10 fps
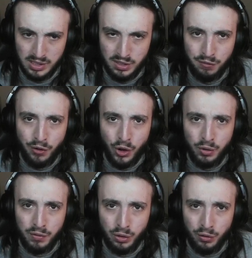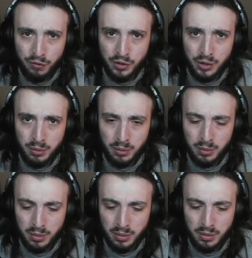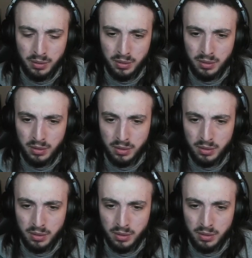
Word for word: Is it five enough for you? Well.